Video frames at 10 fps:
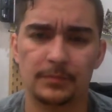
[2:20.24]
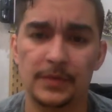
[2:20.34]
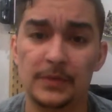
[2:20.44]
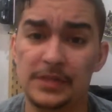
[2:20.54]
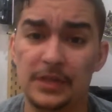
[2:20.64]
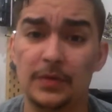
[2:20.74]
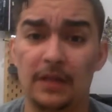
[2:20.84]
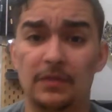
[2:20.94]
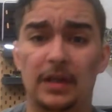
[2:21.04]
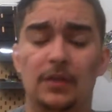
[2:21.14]
It was a
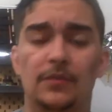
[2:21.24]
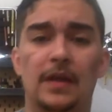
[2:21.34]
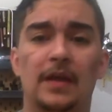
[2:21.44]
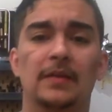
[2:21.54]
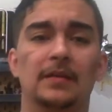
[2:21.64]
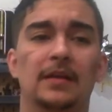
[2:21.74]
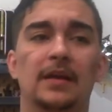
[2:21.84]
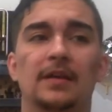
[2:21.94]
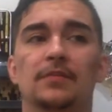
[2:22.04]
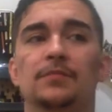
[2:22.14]
Q&A video that
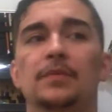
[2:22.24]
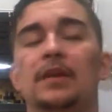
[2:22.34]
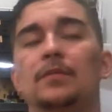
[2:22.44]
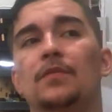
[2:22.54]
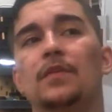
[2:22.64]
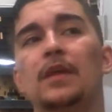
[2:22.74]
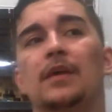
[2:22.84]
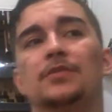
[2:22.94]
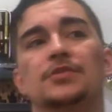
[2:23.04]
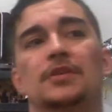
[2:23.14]
kind of kicked me over the
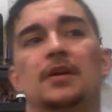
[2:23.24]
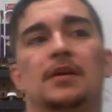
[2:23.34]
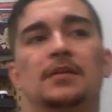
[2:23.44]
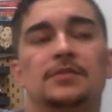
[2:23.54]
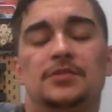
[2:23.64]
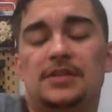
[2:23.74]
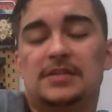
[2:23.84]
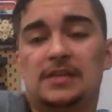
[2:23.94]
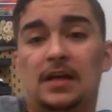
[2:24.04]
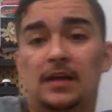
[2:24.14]
edge. She
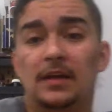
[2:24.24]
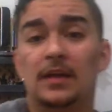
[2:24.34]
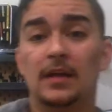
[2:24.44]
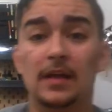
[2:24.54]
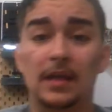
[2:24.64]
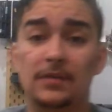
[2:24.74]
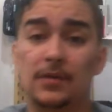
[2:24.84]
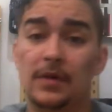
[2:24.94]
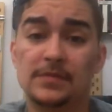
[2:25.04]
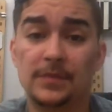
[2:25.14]
said, if
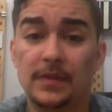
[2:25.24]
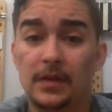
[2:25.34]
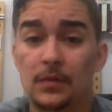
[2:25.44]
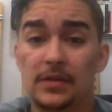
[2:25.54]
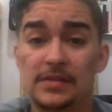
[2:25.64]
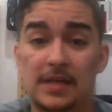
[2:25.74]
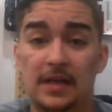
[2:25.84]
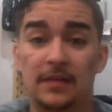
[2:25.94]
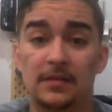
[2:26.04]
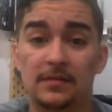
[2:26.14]
you have something that you want to
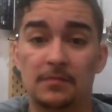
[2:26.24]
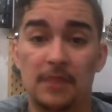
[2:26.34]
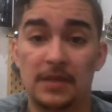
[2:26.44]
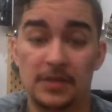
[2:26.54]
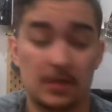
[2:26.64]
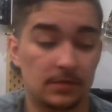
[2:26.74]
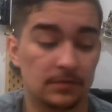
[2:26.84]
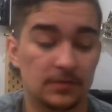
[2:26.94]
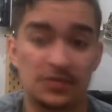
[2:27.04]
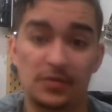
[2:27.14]
say, then make a channel.
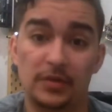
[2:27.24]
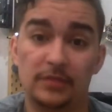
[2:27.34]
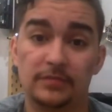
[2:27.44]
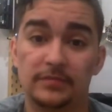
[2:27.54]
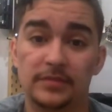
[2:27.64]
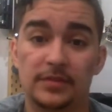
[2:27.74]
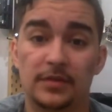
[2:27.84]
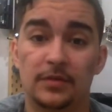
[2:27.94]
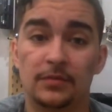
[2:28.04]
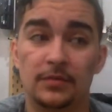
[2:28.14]
Just do it.
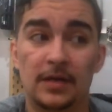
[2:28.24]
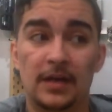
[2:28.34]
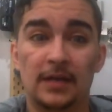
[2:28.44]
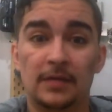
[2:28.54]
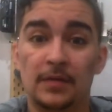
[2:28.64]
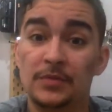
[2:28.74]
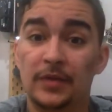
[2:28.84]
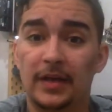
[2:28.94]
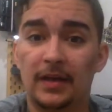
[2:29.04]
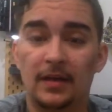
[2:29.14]
So I'm
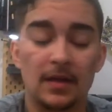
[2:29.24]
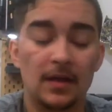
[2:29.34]
doing it.